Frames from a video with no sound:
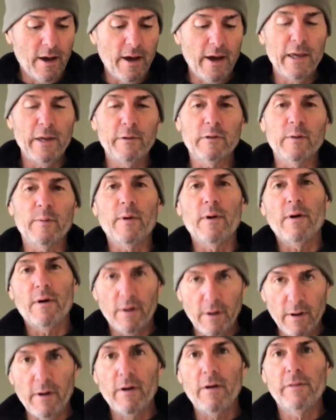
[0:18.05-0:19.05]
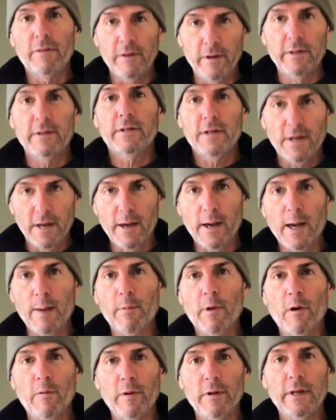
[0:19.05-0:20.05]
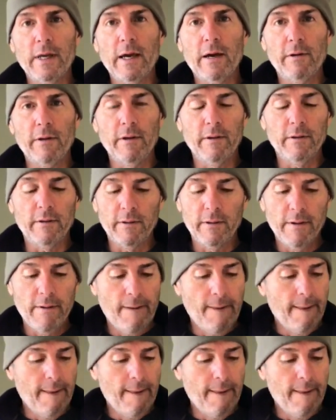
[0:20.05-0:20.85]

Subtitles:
I use them all the time going downhill.